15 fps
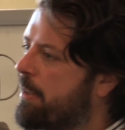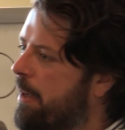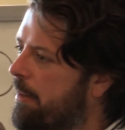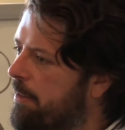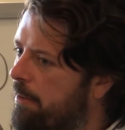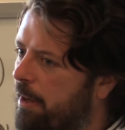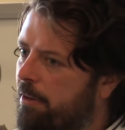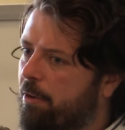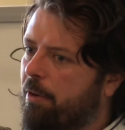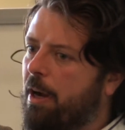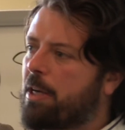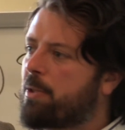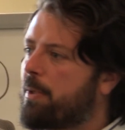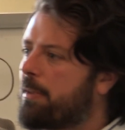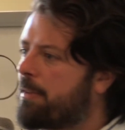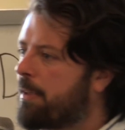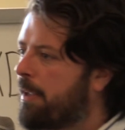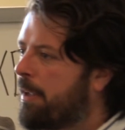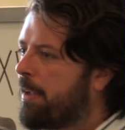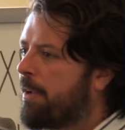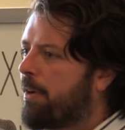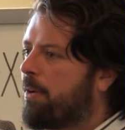a dozen undergraduates
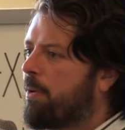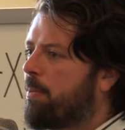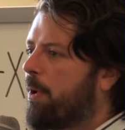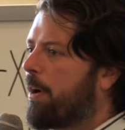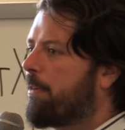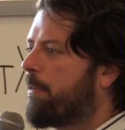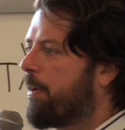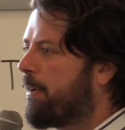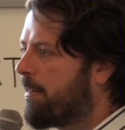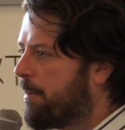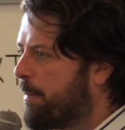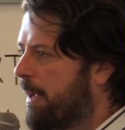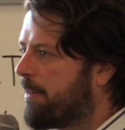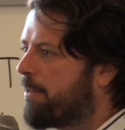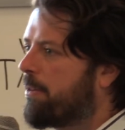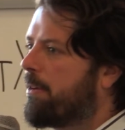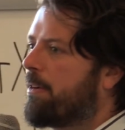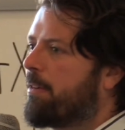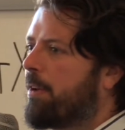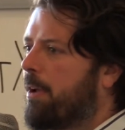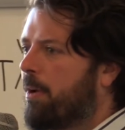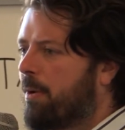who work for a semester or
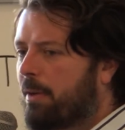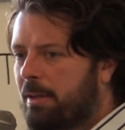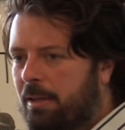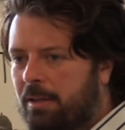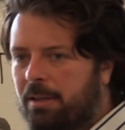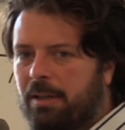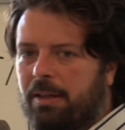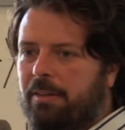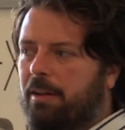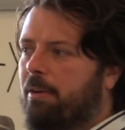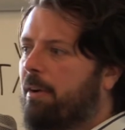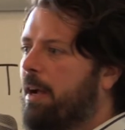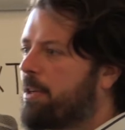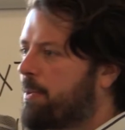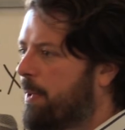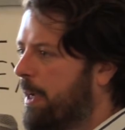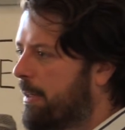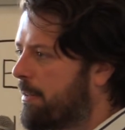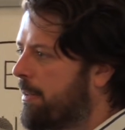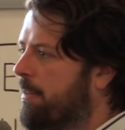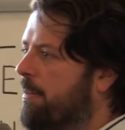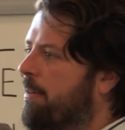so and then
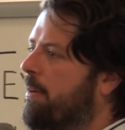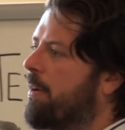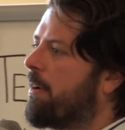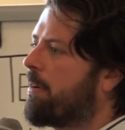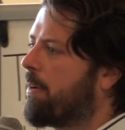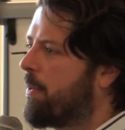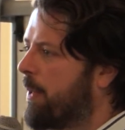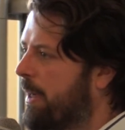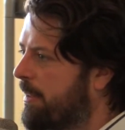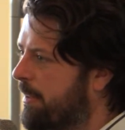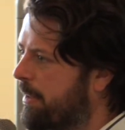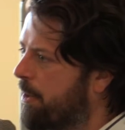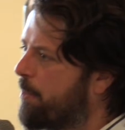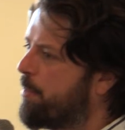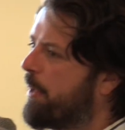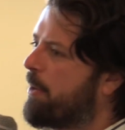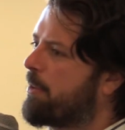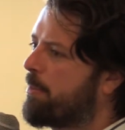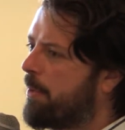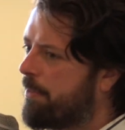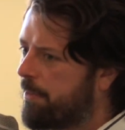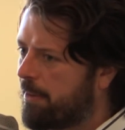graduate or quit and go play
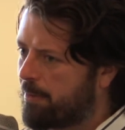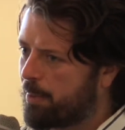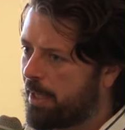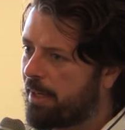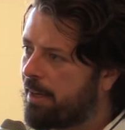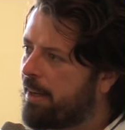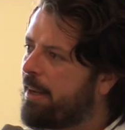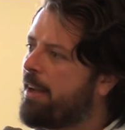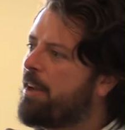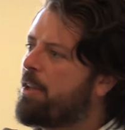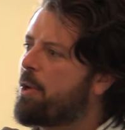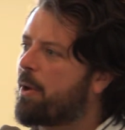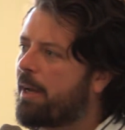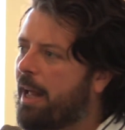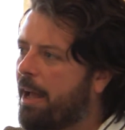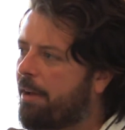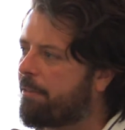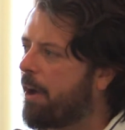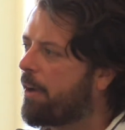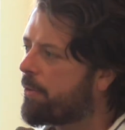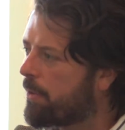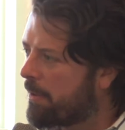Ultimate Frisbee, you can have
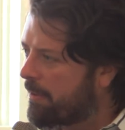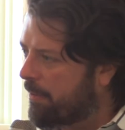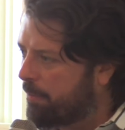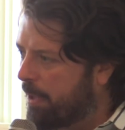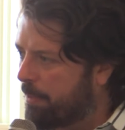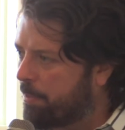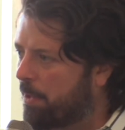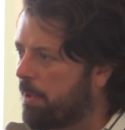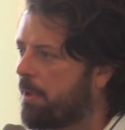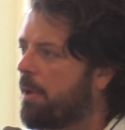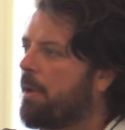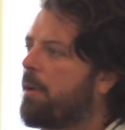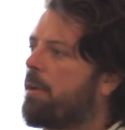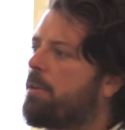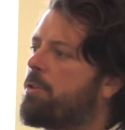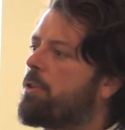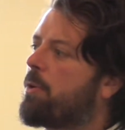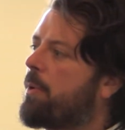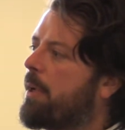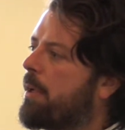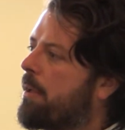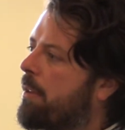hundreds of people
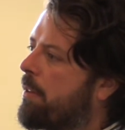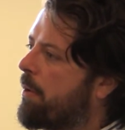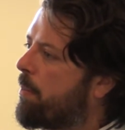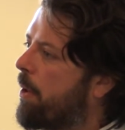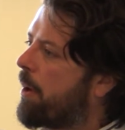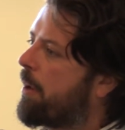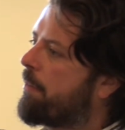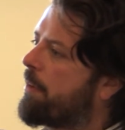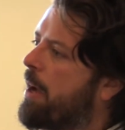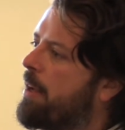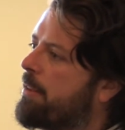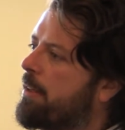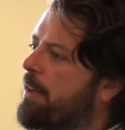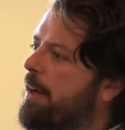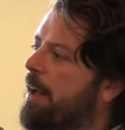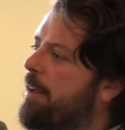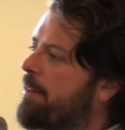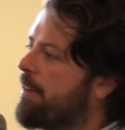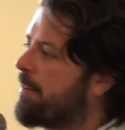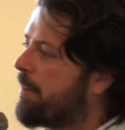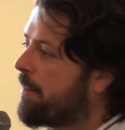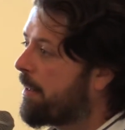doing the work of content
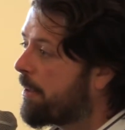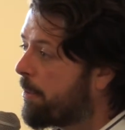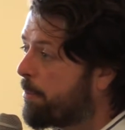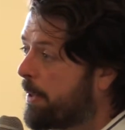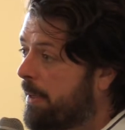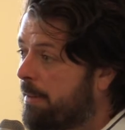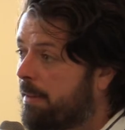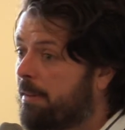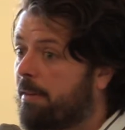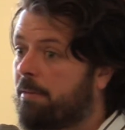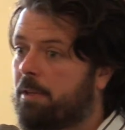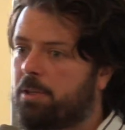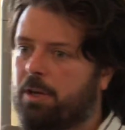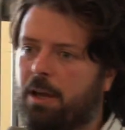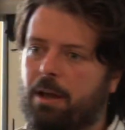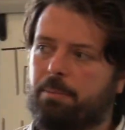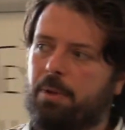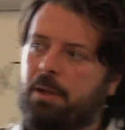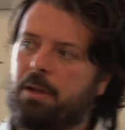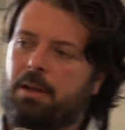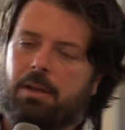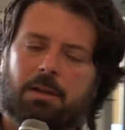analysis, little pieces of the job